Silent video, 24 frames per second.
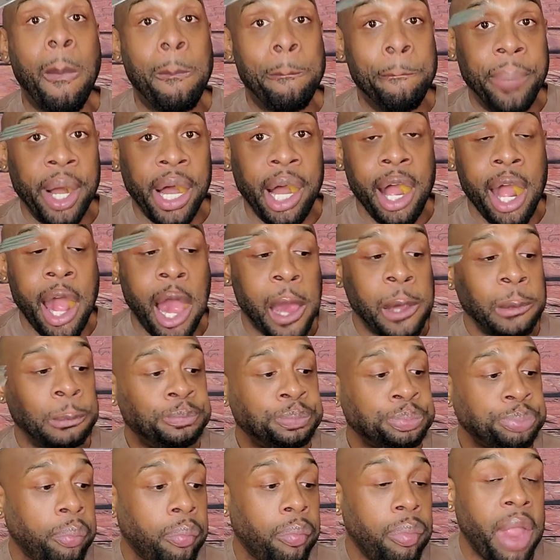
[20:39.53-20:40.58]
But
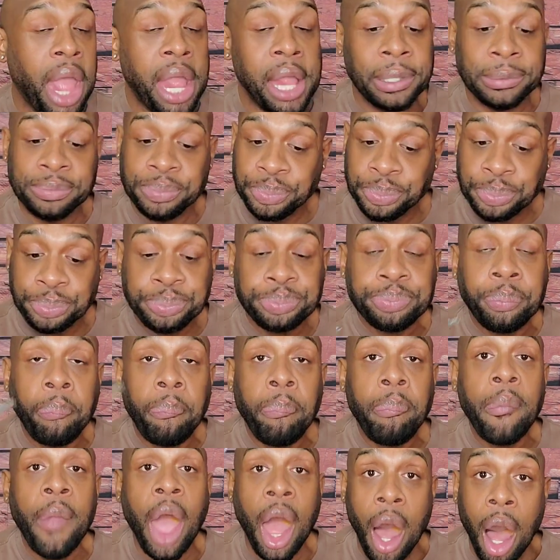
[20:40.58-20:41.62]

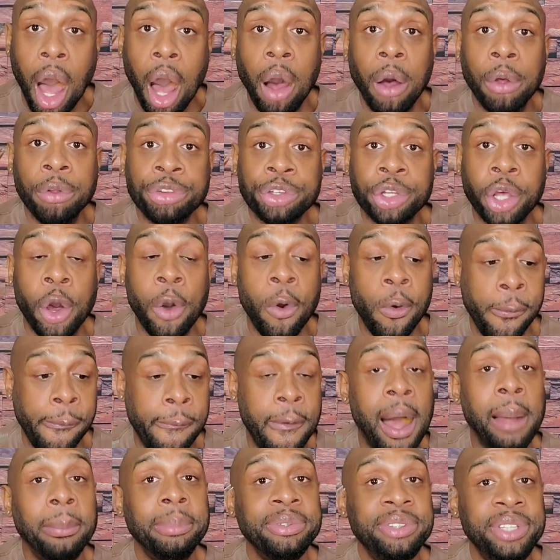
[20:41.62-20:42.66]
old
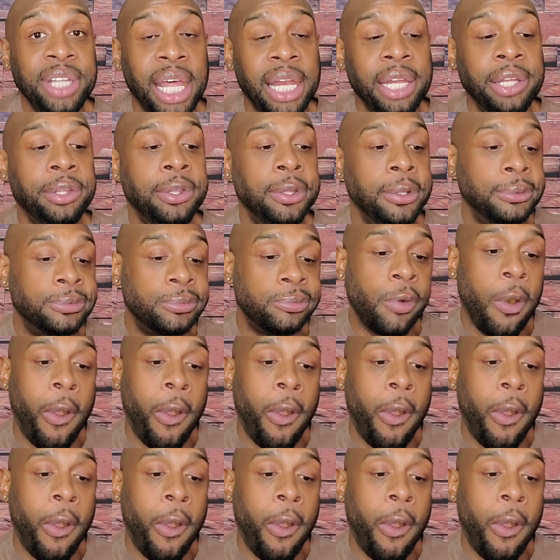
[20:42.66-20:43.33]
school, I'm telling you,